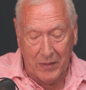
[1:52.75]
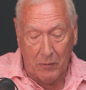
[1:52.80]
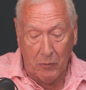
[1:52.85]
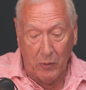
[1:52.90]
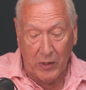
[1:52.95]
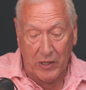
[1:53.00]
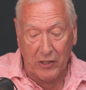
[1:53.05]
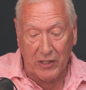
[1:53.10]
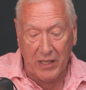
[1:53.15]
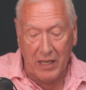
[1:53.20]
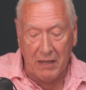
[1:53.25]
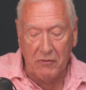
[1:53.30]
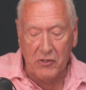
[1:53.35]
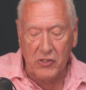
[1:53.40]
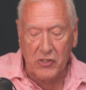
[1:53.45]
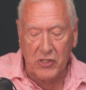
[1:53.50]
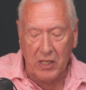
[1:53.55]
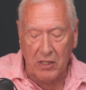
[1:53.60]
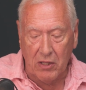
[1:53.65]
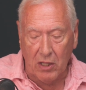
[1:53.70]
We could even
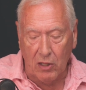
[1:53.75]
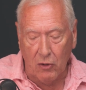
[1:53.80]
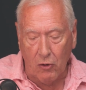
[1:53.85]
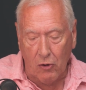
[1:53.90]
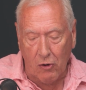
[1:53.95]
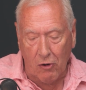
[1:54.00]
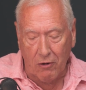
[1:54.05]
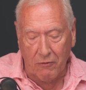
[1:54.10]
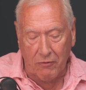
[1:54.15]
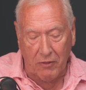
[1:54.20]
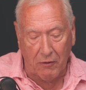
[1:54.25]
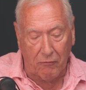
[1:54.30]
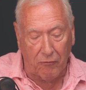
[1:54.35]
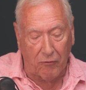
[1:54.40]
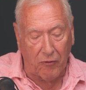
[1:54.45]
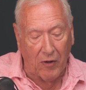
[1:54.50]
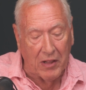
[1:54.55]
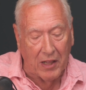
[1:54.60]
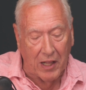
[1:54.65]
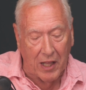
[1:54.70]
see the lure of the
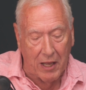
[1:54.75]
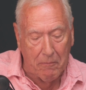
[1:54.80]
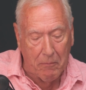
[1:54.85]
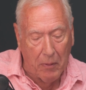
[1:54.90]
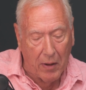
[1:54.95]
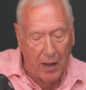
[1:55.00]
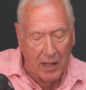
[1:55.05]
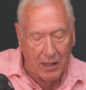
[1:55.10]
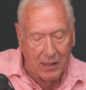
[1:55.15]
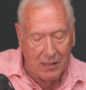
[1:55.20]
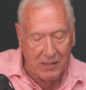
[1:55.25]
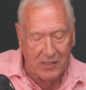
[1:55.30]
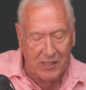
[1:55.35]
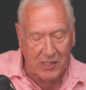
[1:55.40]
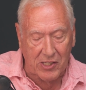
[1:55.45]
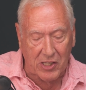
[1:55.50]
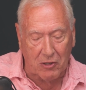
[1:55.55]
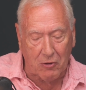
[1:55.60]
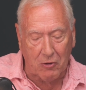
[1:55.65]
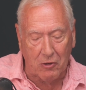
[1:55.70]
floodlight pylons
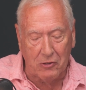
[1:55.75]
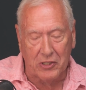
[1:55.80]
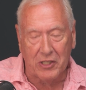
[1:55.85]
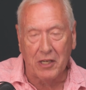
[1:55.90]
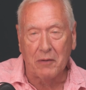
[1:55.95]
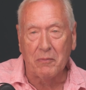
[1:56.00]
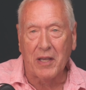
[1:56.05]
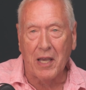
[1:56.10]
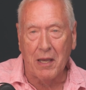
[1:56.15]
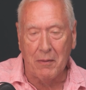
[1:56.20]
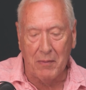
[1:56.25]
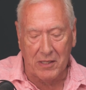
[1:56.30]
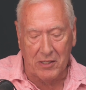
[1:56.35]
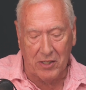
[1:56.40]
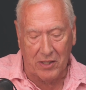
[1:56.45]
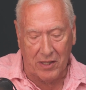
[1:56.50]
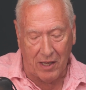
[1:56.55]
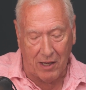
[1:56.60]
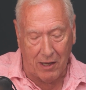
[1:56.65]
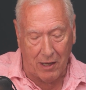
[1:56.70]
as the cruise ship came
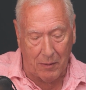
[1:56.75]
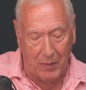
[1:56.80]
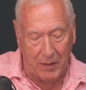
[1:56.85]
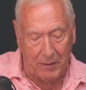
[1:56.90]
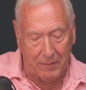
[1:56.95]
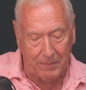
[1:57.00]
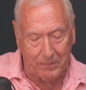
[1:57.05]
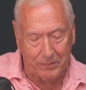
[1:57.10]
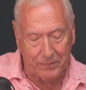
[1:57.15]
into the harbour.